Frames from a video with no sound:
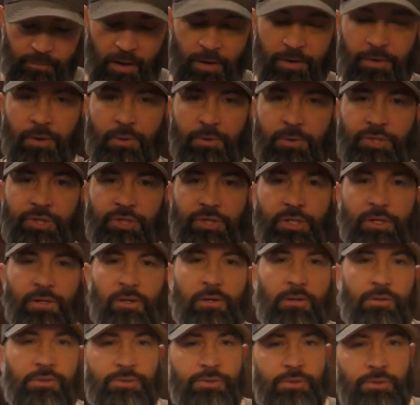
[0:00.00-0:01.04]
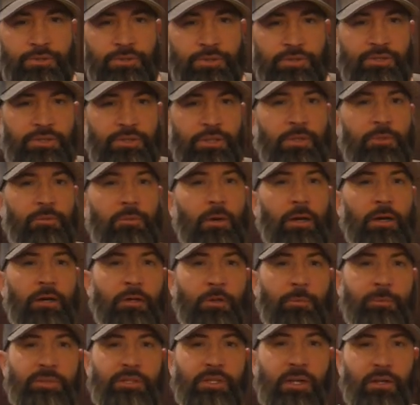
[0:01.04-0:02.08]
I know she also just did
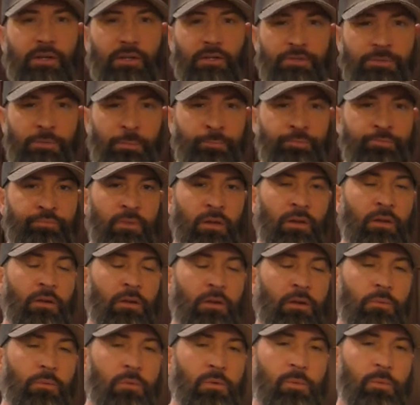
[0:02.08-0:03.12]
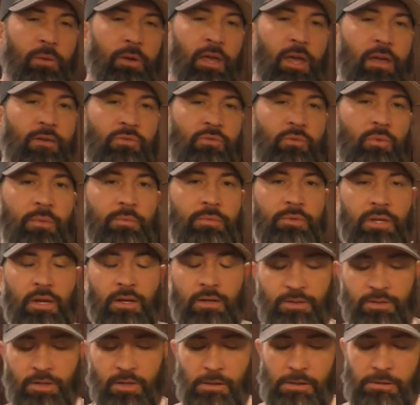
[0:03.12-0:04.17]
regular potatoes, where we have sweet
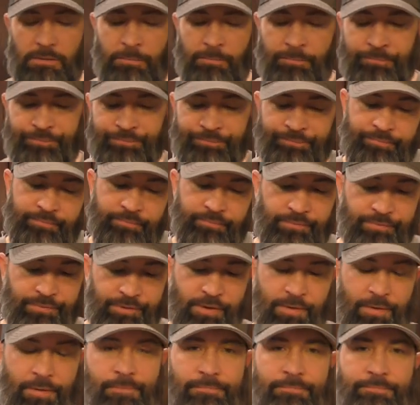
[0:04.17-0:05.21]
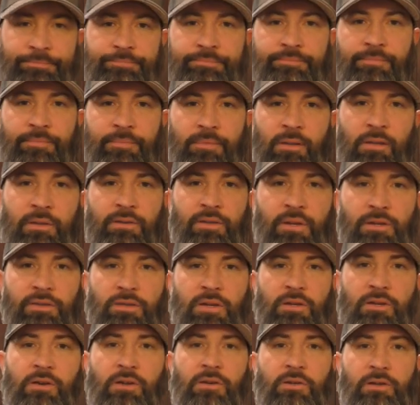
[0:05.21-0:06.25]
potatoes here. You know, it tastes
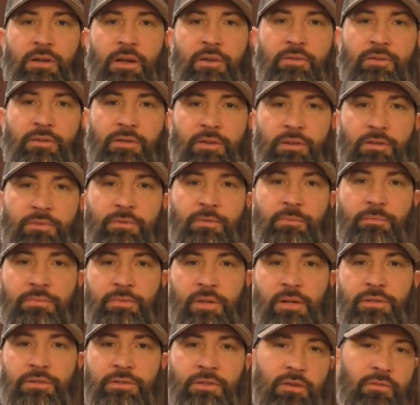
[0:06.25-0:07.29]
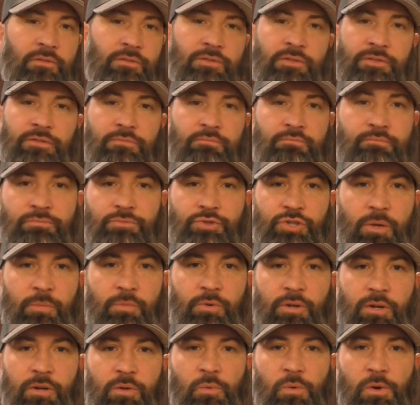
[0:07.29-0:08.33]
like everything from Thanksgiving just
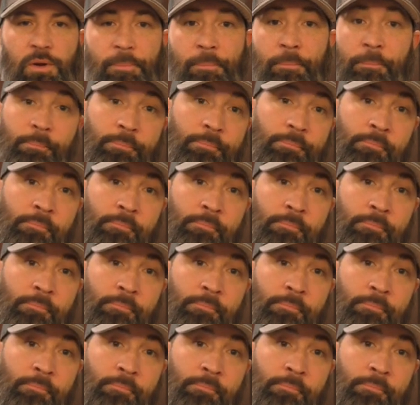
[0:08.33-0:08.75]
jumbled into one.